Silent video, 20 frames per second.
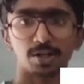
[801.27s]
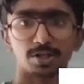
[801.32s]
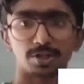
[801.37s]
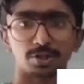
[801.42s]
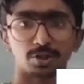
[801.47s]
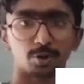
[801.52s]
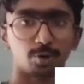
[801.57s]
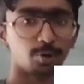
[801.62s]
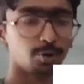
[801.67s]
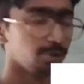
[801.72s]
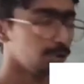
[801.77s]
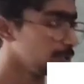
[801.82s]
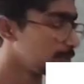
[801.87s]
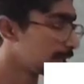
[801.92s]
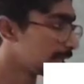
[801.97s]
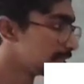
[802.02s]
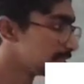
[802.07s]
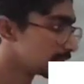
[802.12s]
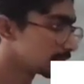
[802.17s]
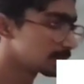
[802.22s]
So you
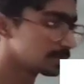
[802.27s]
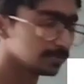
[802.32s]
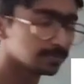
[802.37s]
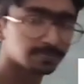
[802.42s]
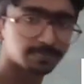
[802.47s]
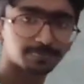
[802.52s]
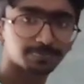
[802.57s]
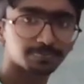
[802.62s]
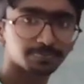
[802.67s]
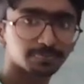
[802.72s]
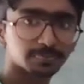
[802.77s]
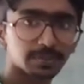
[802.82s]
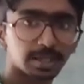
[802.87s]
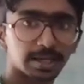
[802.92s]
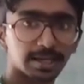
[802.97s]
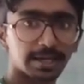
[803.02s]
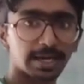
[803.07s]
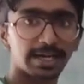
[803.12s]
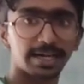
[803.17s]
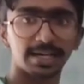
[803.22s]
can just
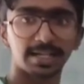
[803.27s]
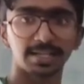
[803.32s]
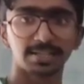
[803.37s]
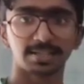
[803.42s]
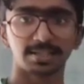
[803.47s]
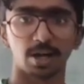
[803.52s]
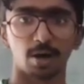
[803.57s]
write this